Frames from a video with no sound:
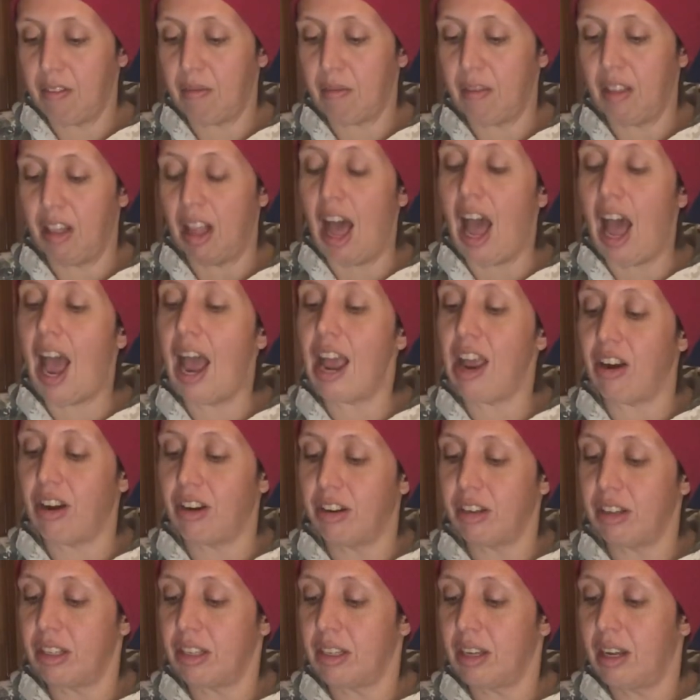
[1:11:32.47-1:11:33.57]

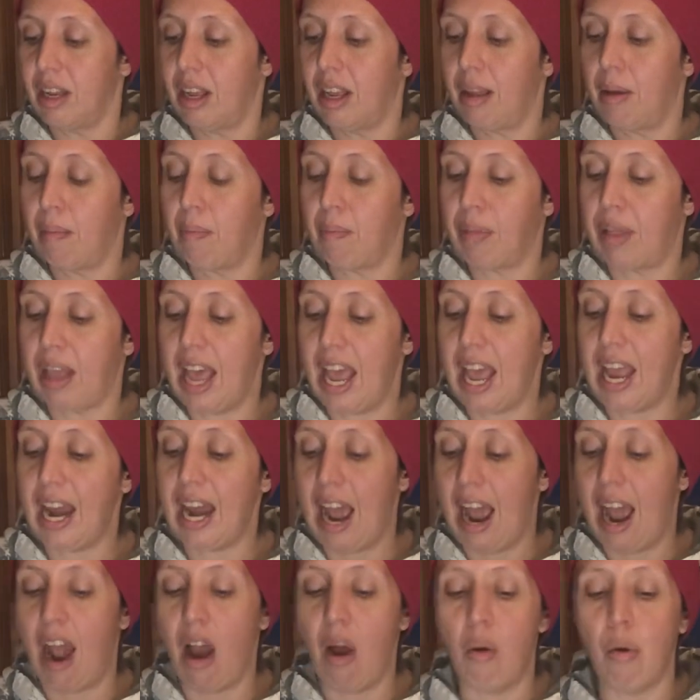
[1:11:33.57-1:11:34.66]
liars, played
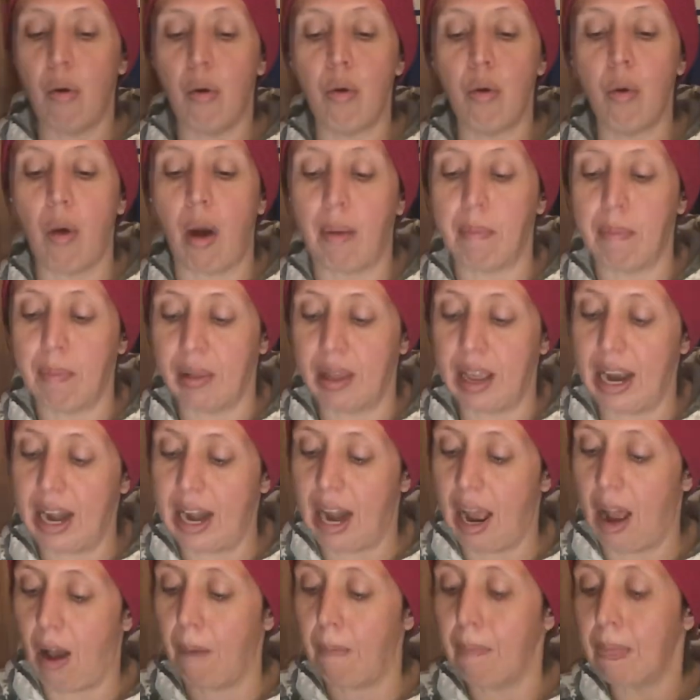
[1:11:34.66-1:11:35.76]
out, who are played
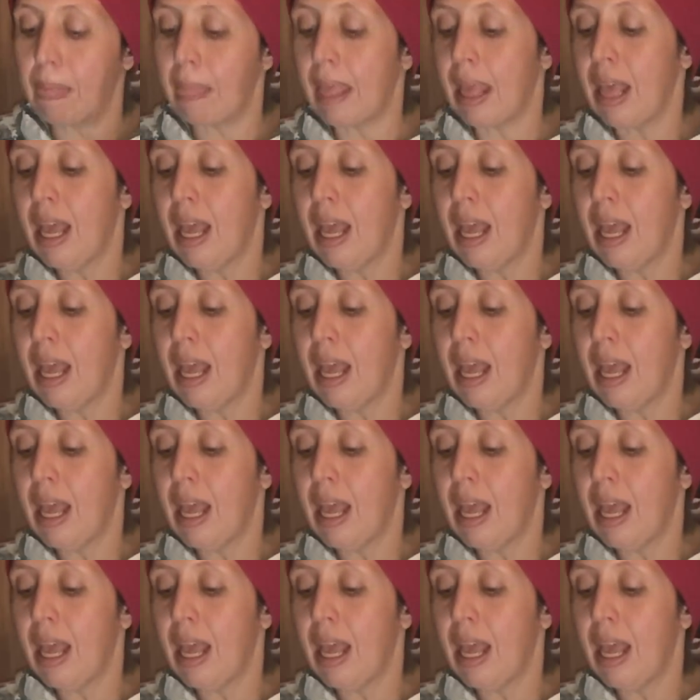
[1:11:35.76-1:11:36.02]
out.